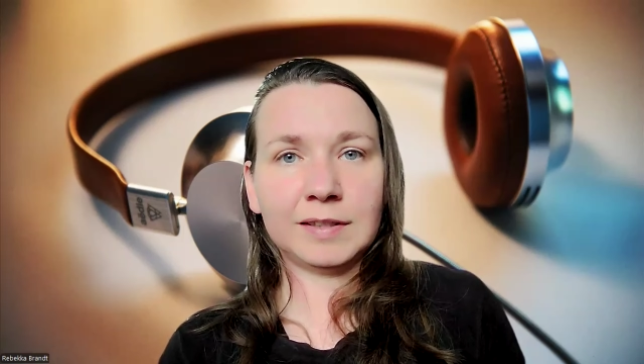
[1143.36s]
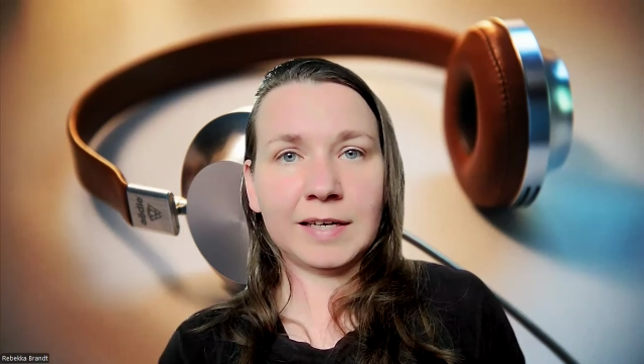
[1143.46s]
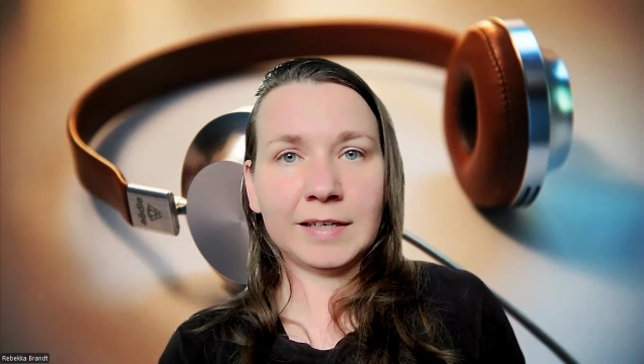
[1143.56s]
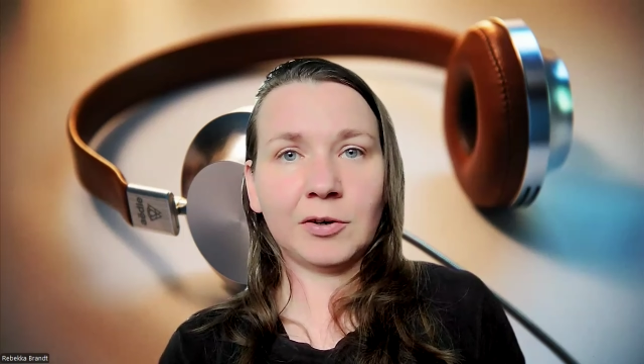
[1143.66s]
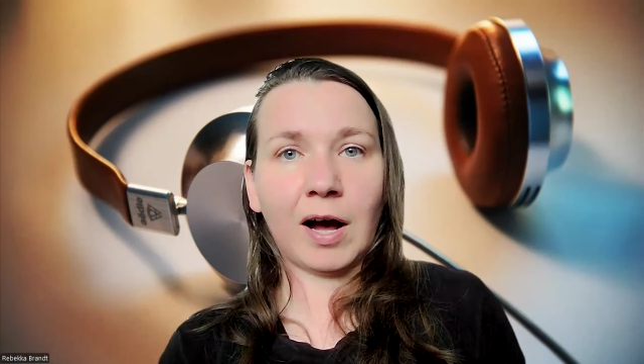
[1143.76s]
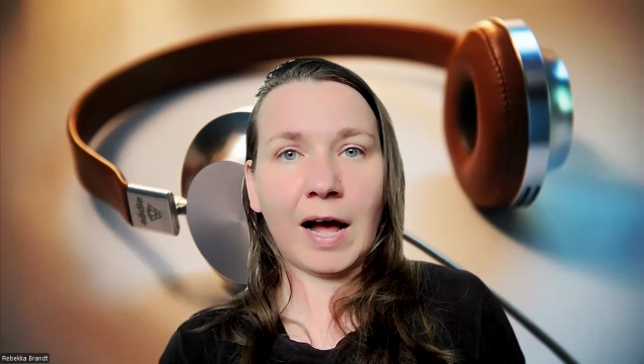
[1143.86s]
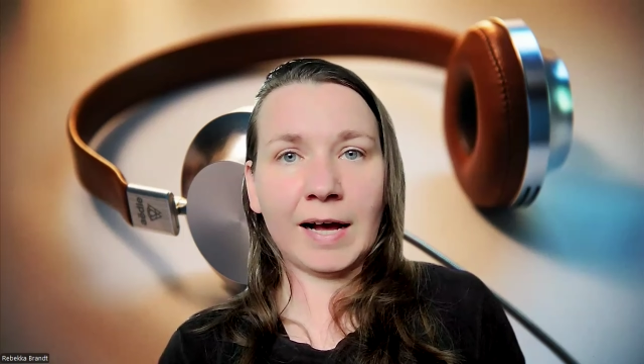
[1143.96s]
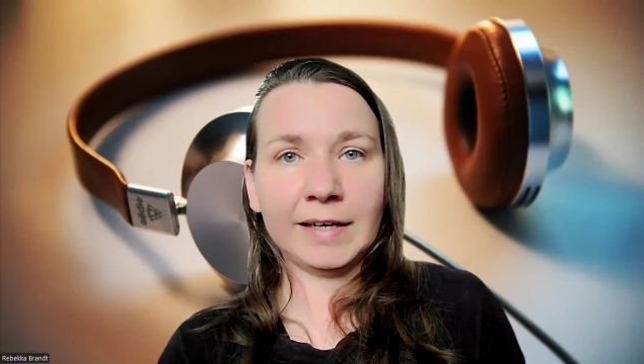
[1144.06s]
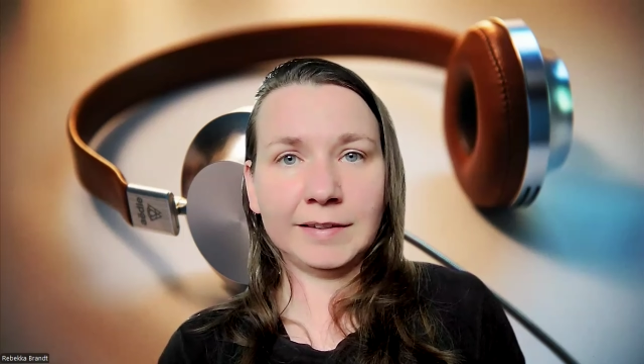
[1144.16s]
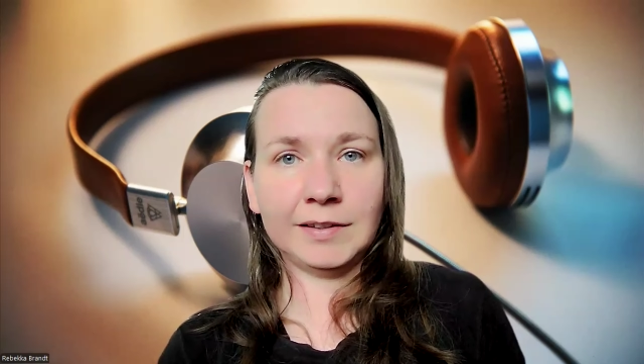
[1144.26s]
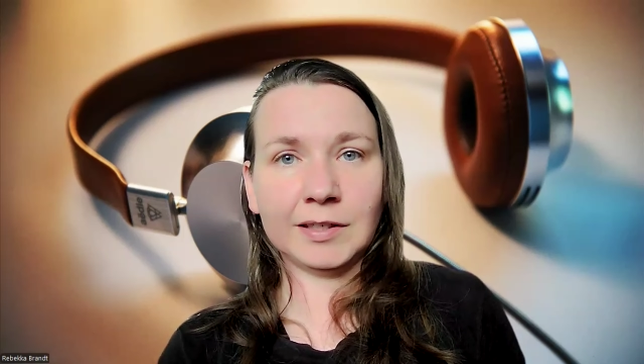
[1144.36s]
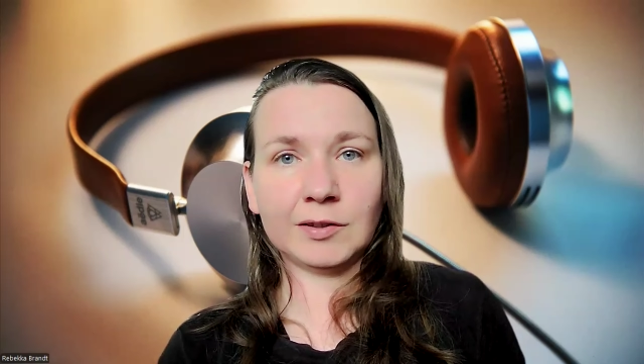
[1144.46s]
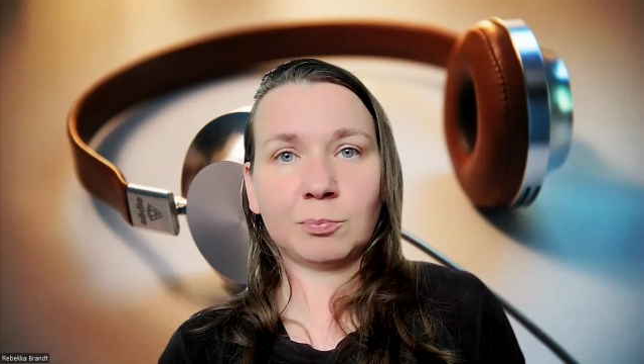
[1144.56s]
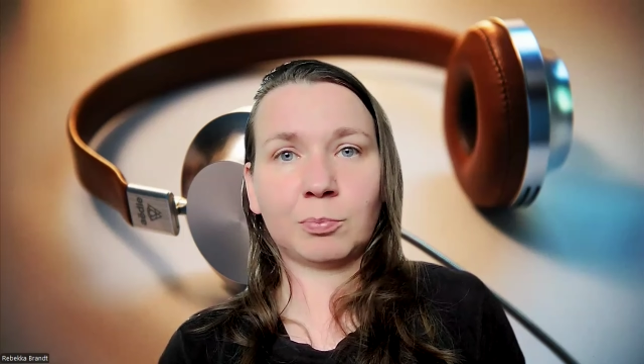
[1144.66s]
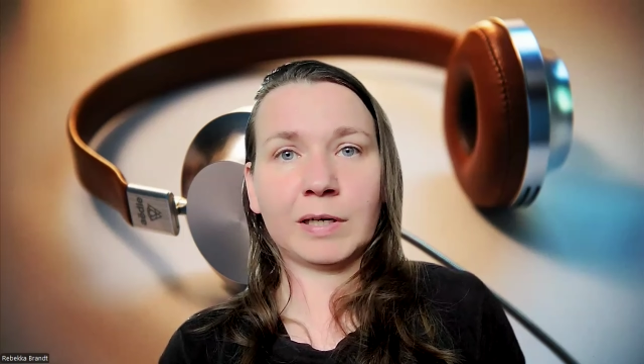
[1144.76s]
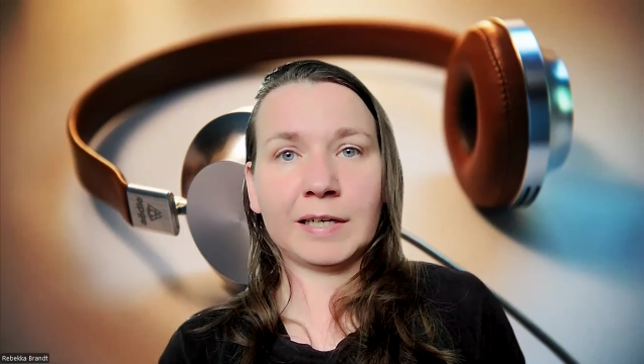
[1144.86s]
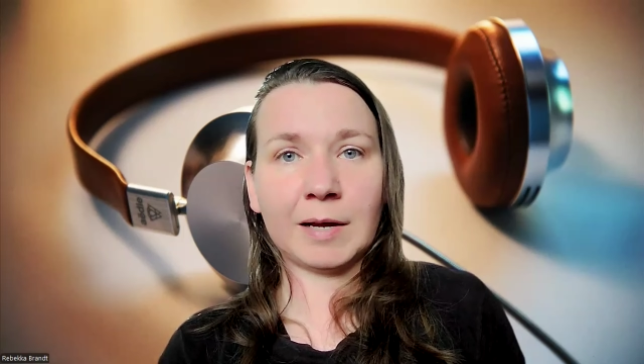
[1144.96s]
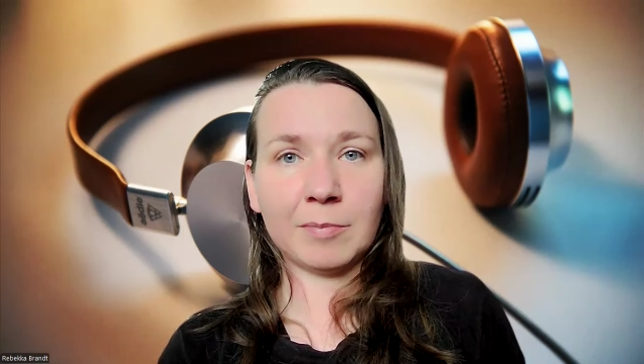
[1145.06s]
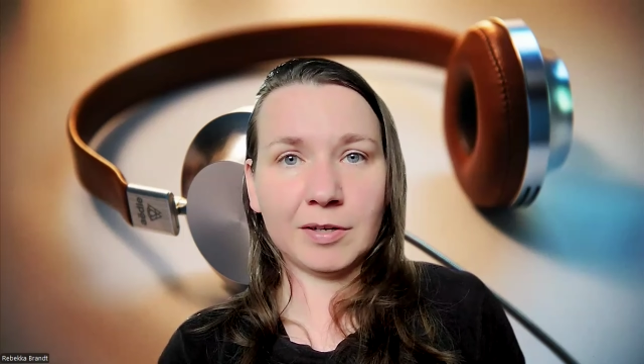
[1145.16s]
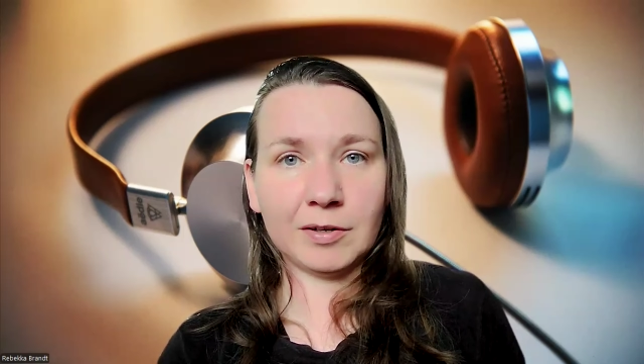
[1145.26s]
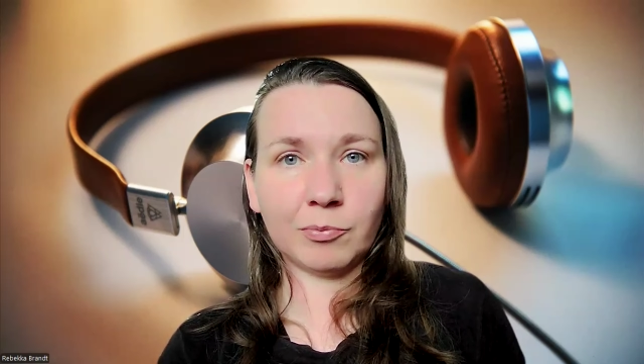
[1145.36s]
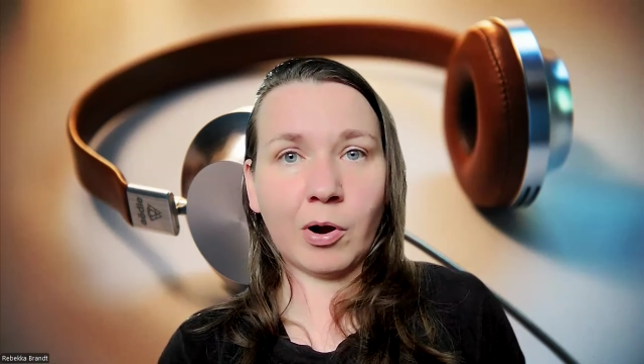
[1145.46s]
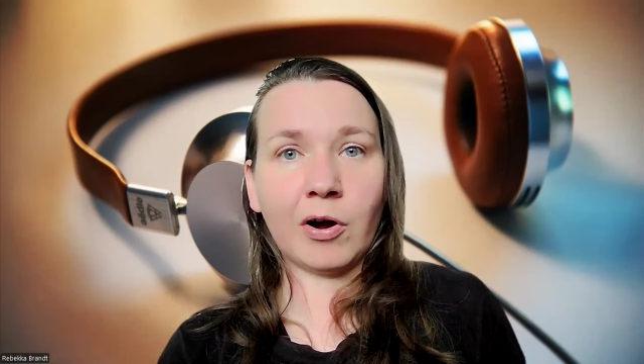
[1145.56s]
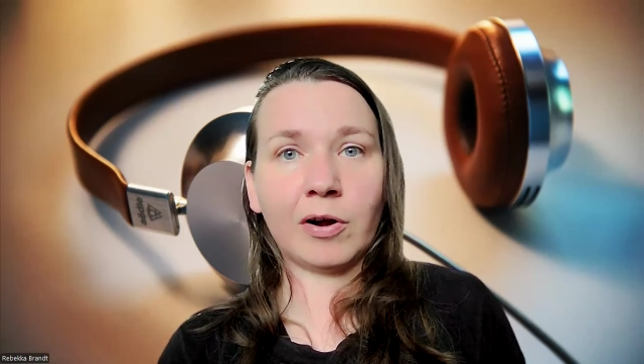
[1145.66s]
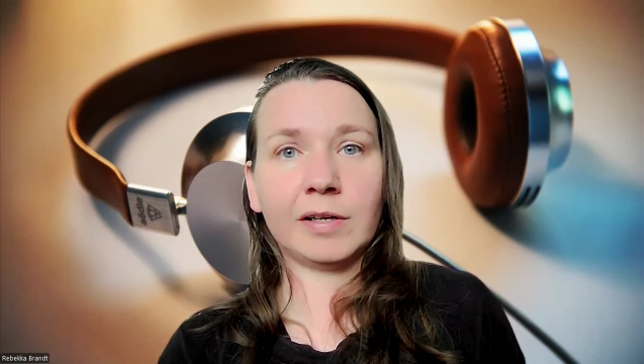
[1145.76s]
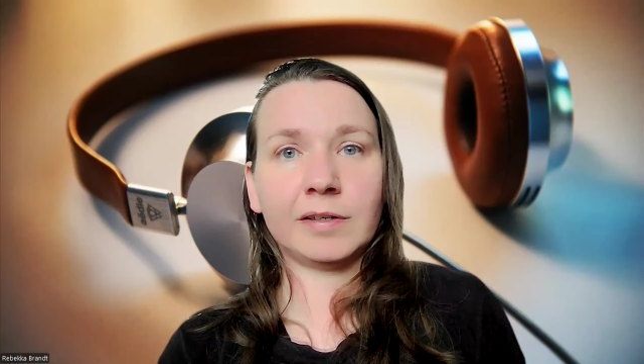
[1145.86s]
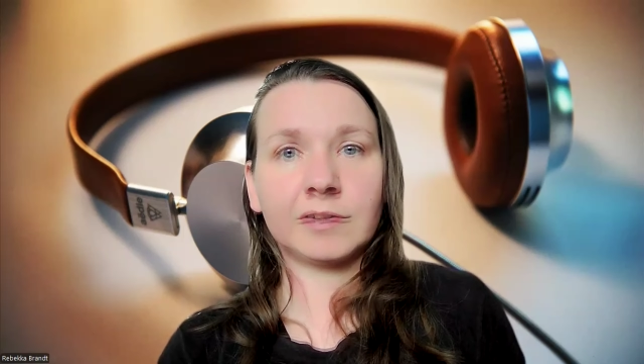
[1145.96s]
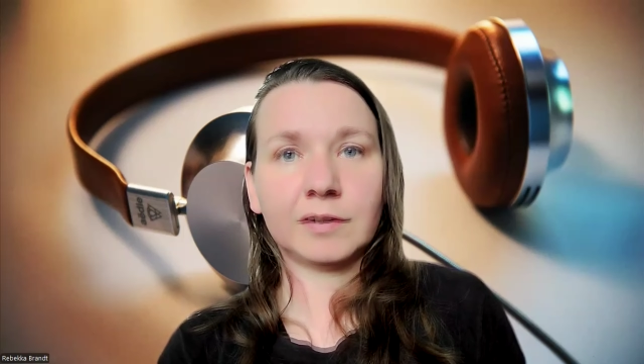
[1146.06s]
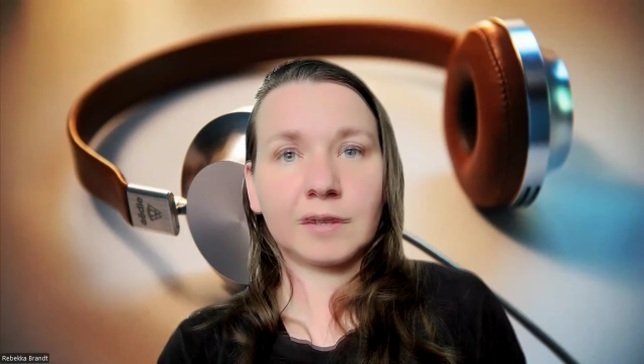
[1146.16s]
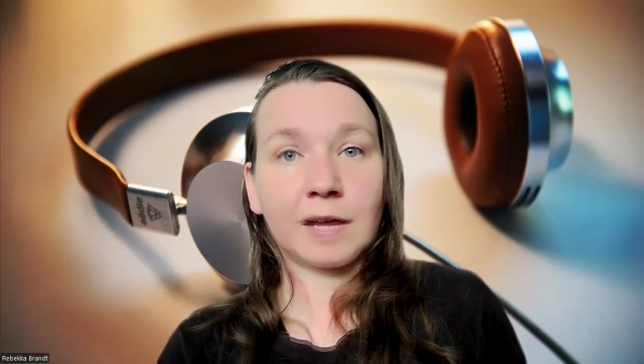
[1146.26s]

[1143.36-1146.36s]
take your ideas, bring them in the world,